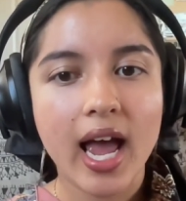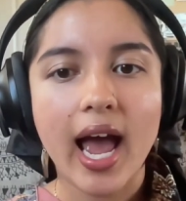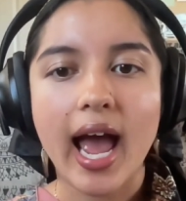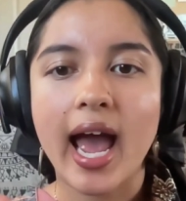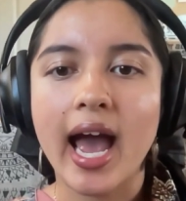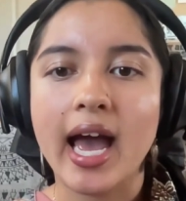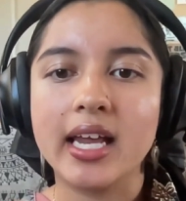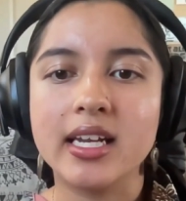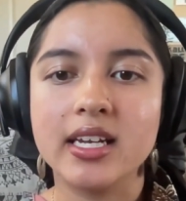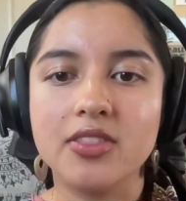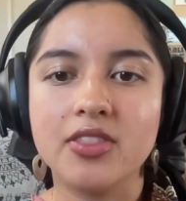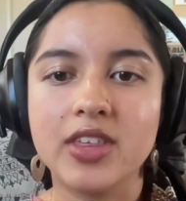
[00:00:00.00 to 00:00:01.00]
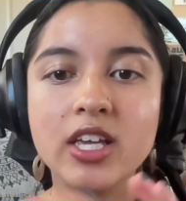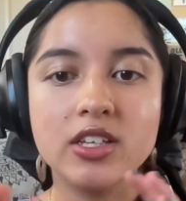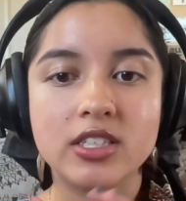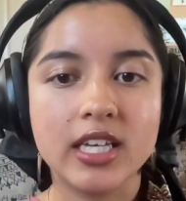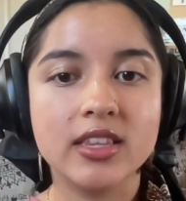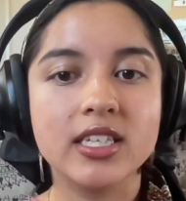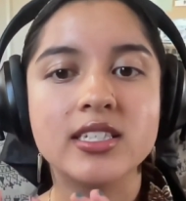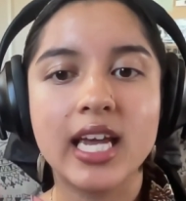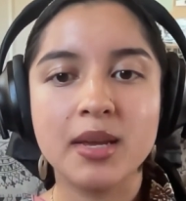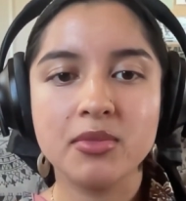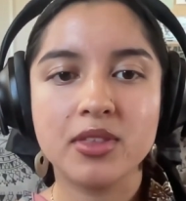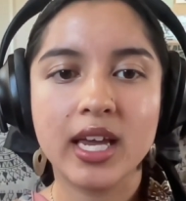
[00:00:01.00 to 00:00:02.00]
And they did the
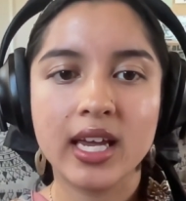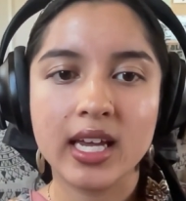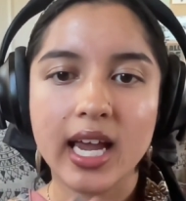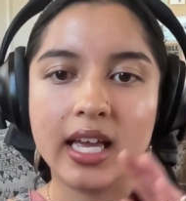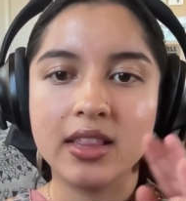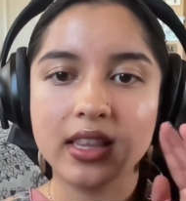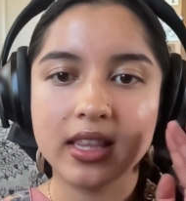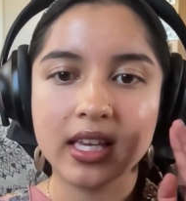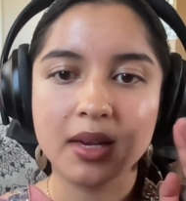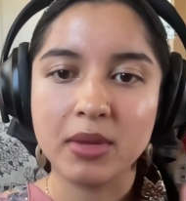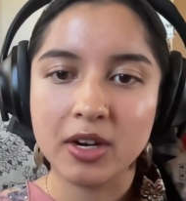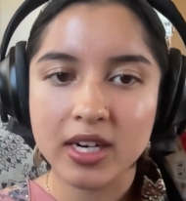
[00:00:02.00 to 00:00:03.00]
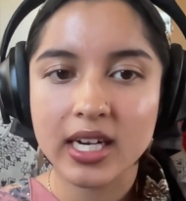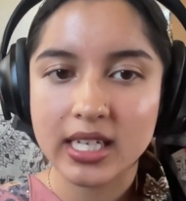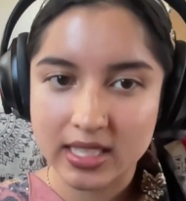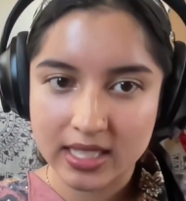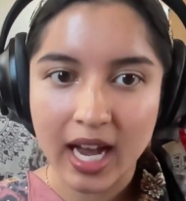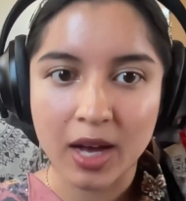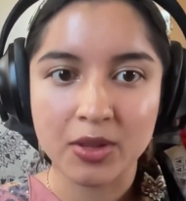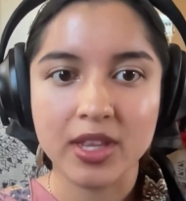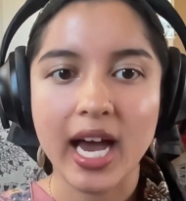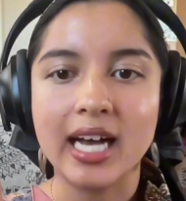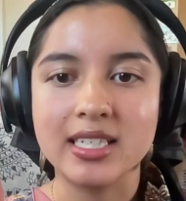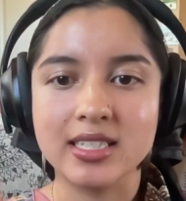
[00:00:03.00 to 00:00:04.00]
same thing in the American South
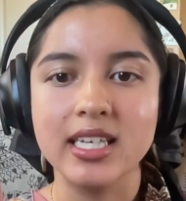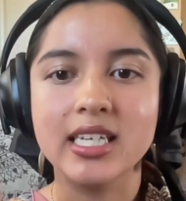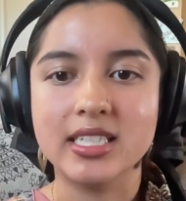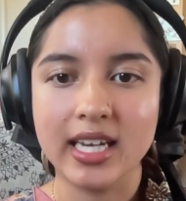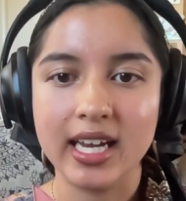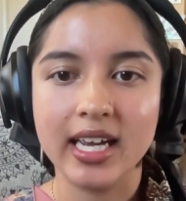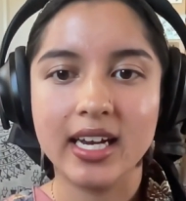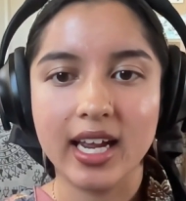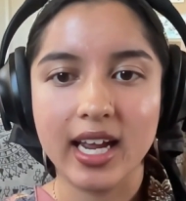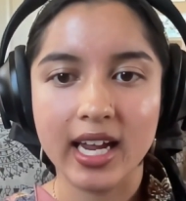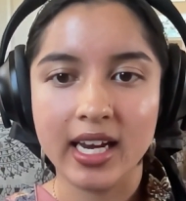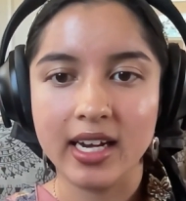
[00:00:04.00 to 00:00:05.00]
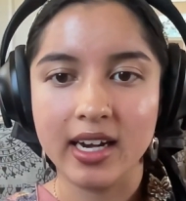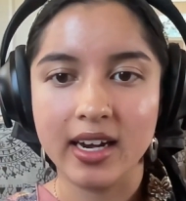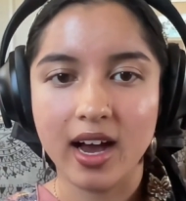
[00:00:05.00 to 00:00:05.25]
as they did in,